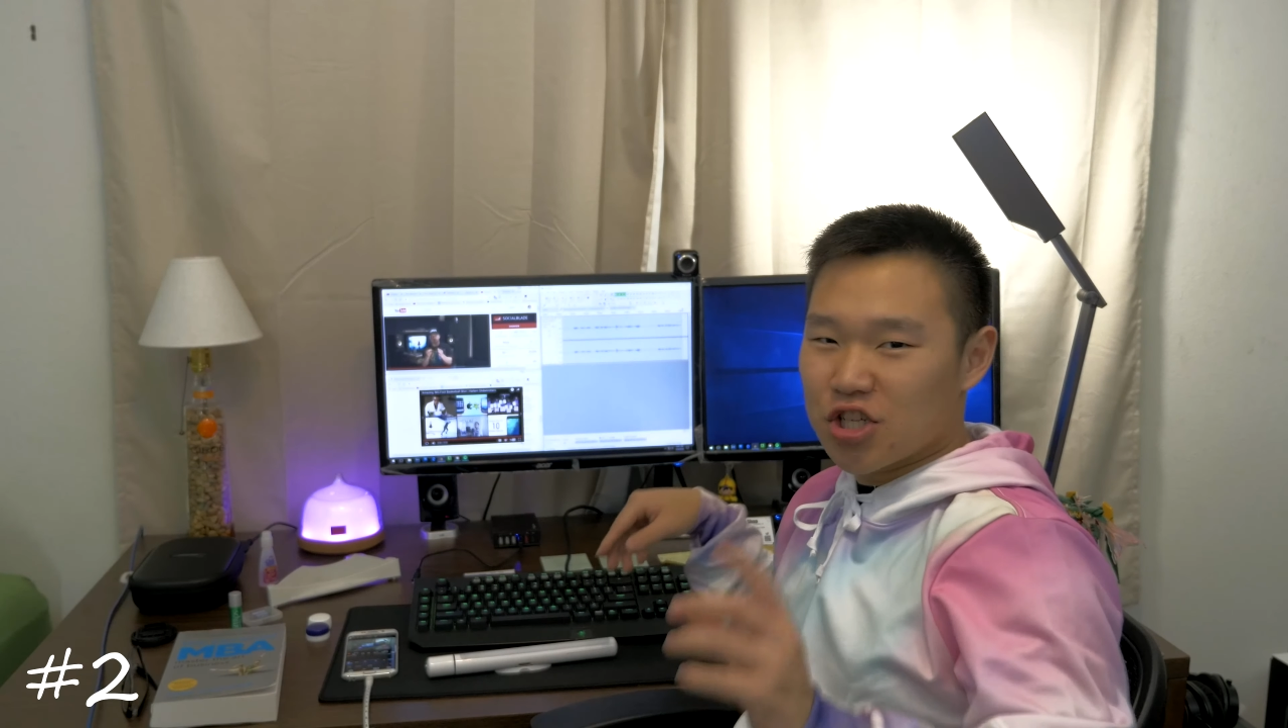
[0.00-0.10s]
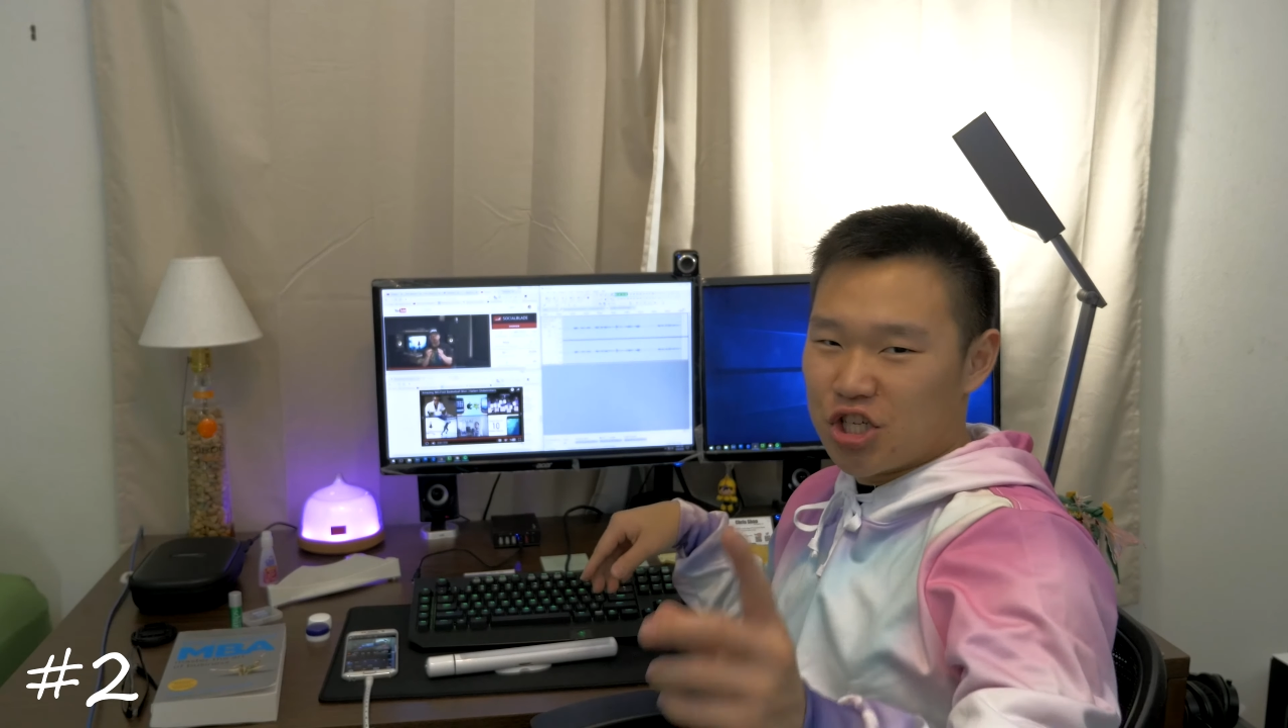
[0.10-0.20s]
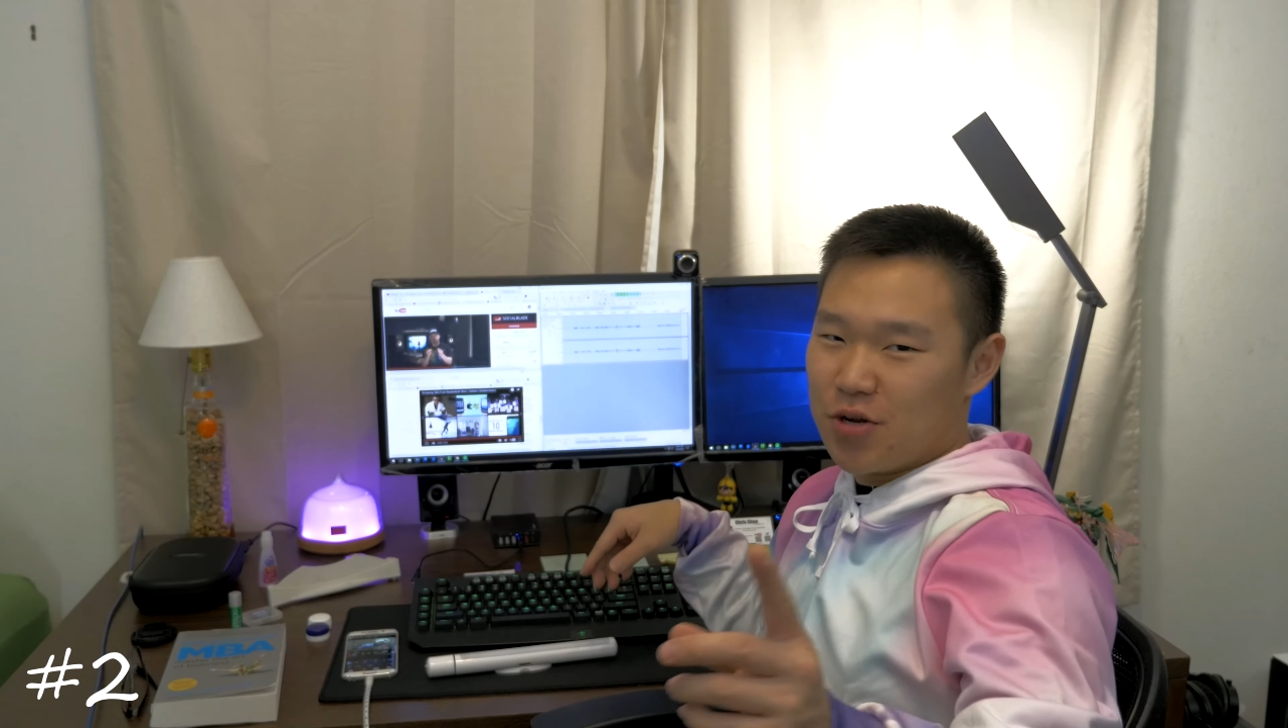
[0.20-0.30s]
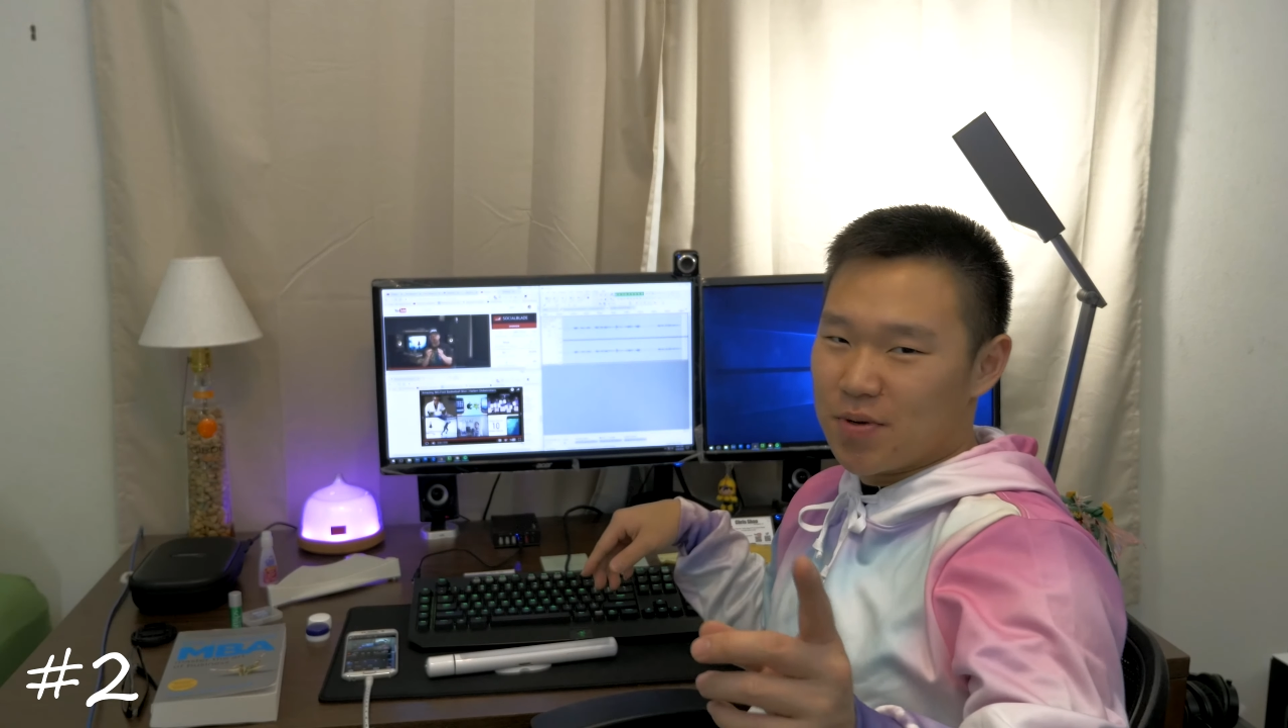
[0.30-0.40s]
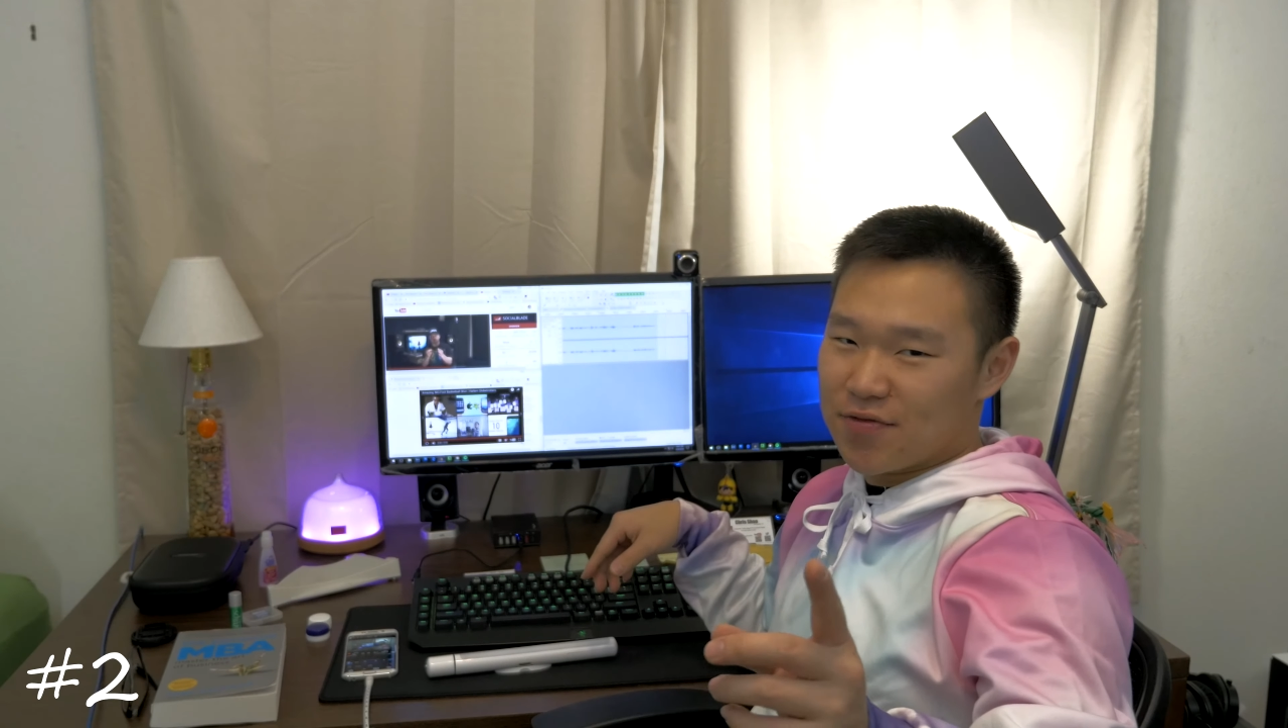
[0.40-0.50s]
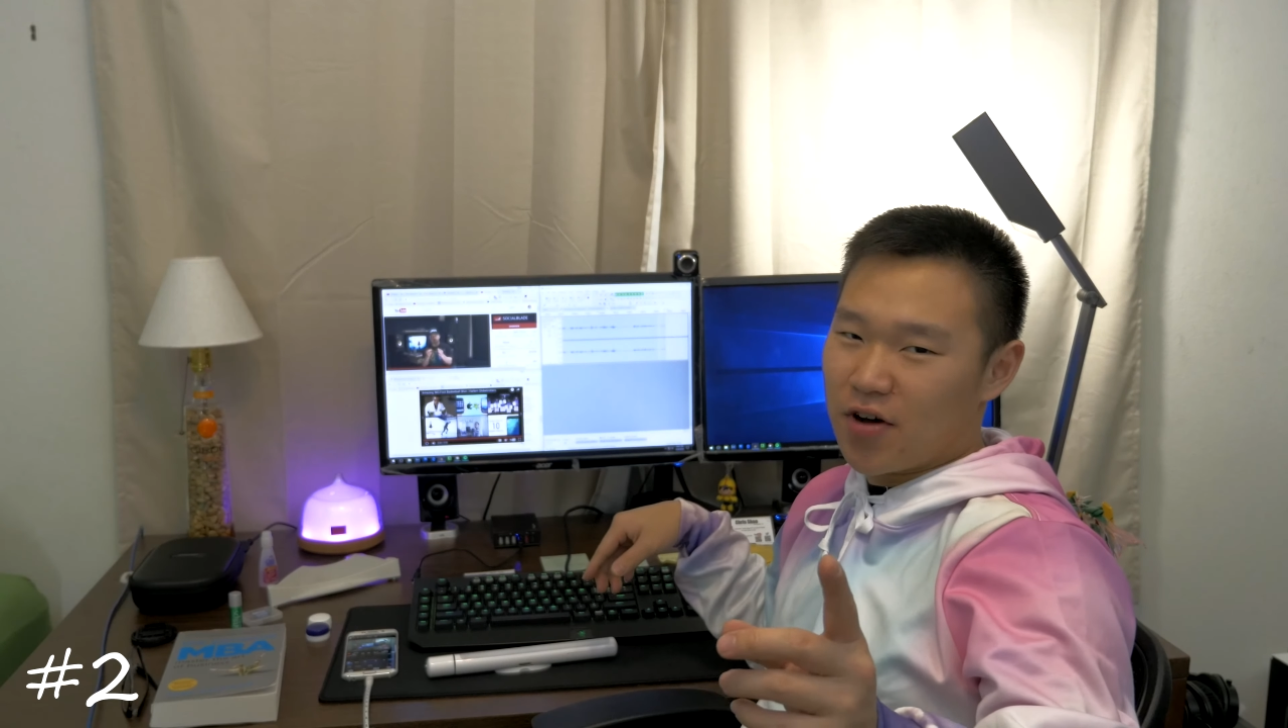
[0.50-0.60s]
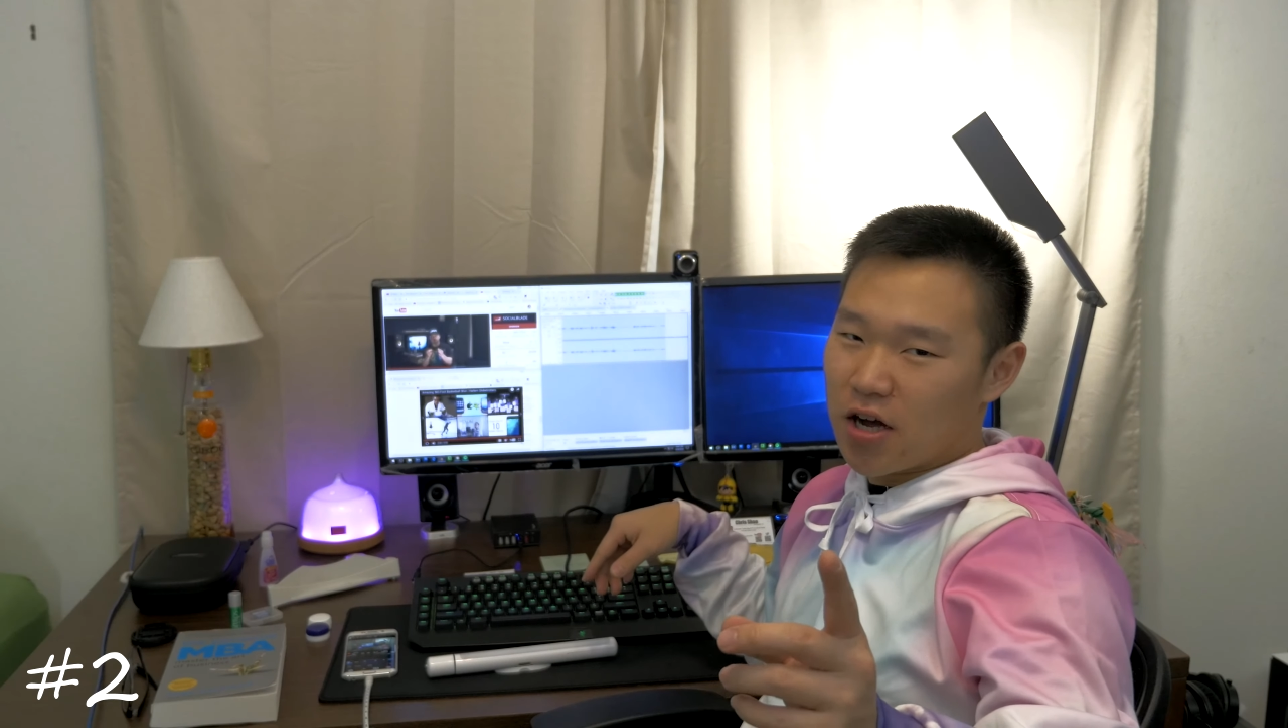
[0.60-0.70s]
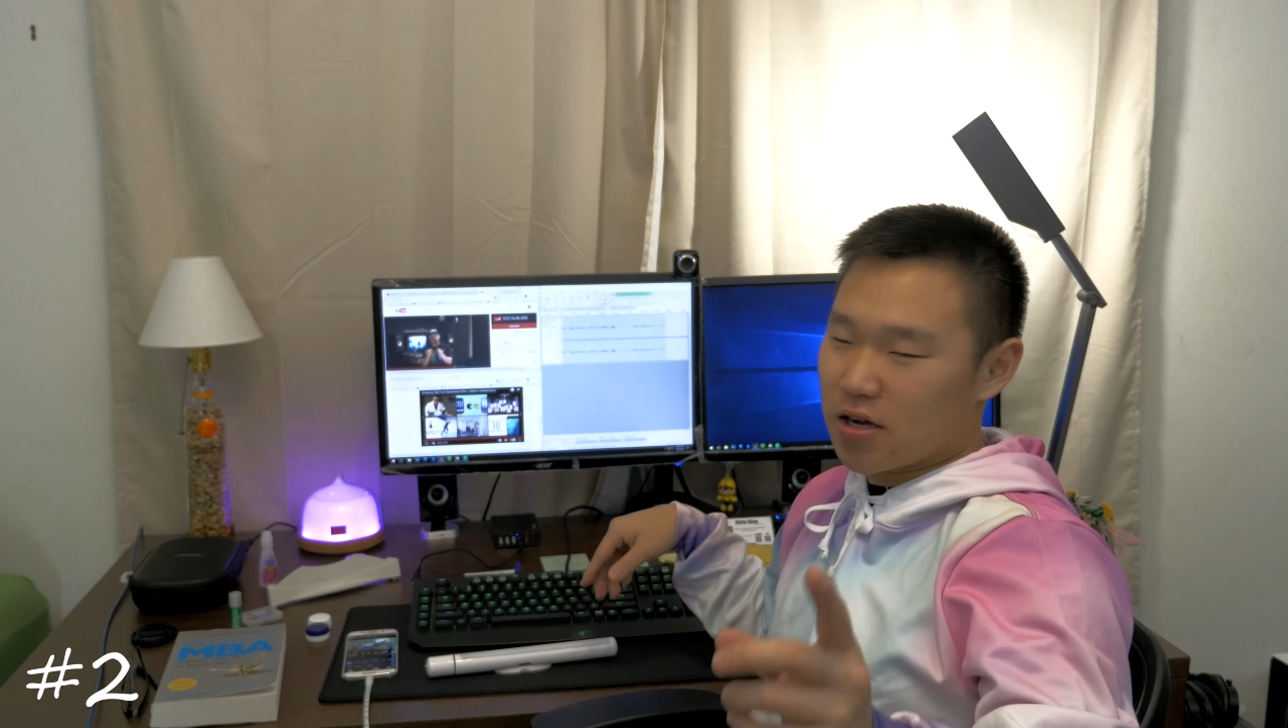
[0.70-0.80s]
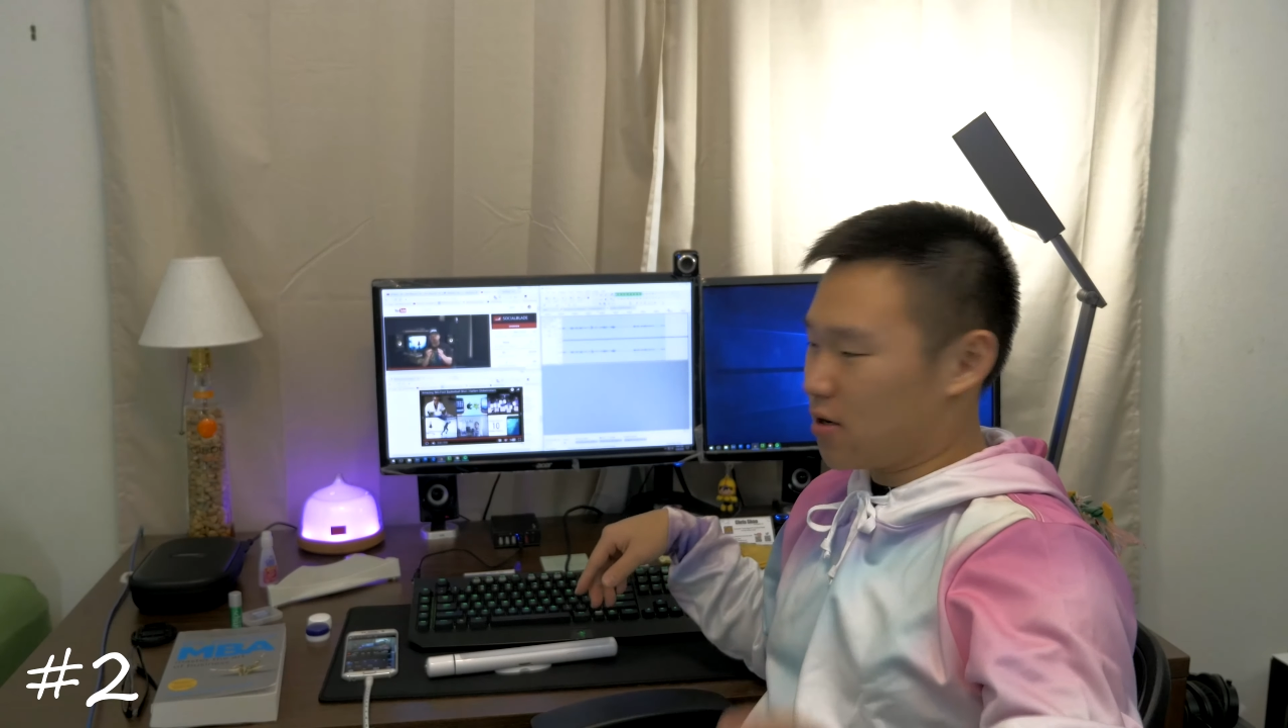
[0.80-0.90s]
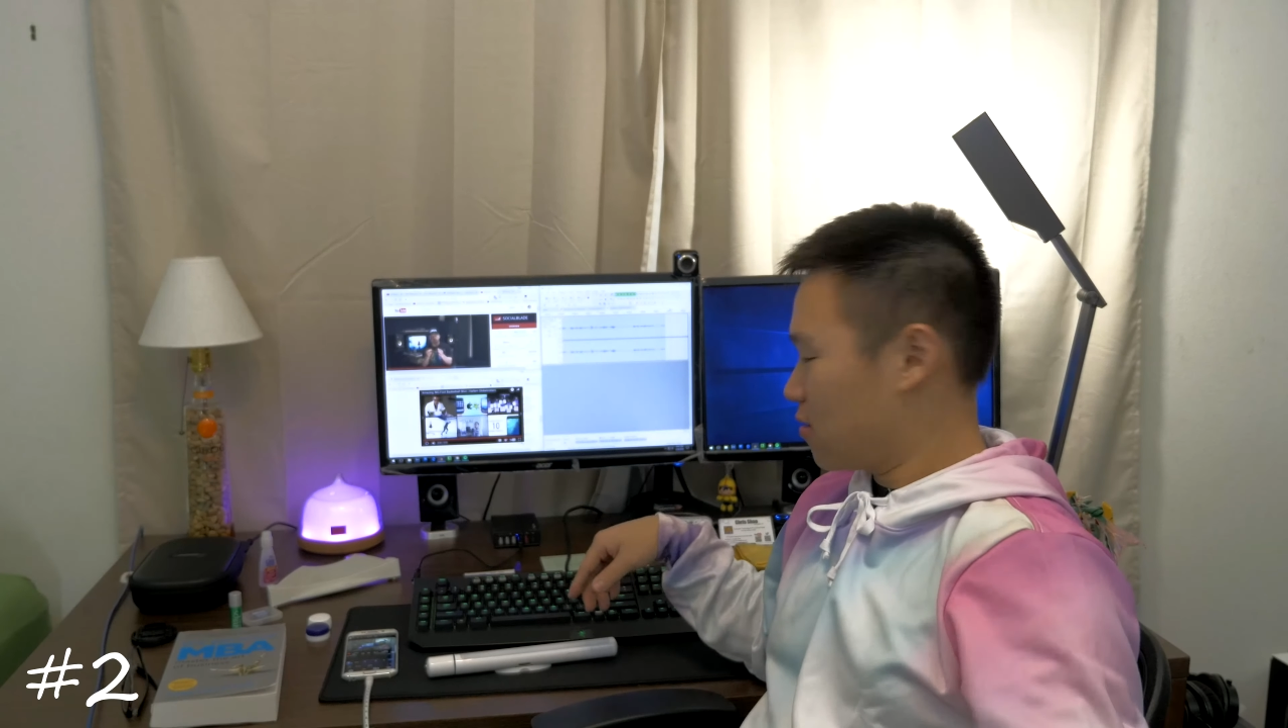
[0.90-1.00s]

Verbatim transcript: Cheap as fuck.